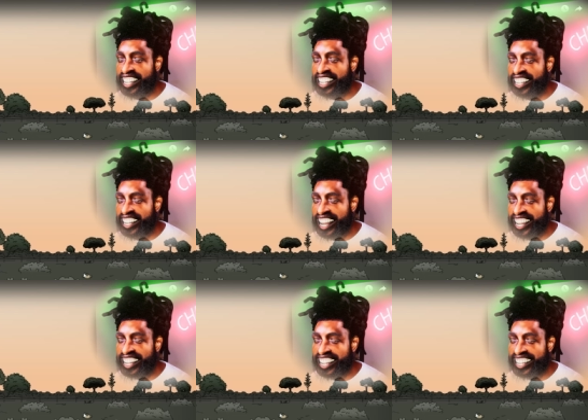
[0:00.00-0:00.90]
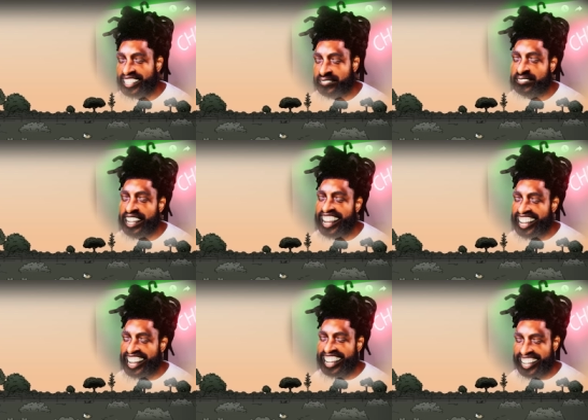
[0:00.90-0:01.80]
y'all can get some money
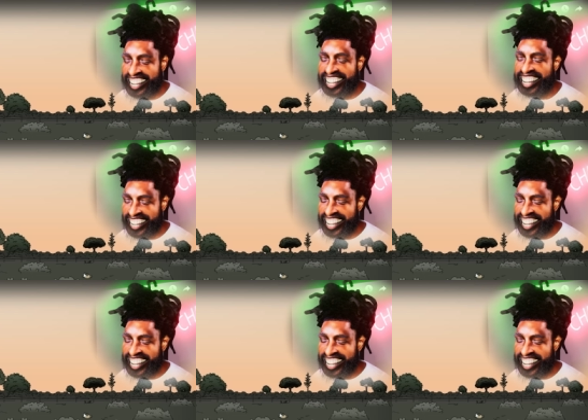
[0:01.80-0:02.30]
on.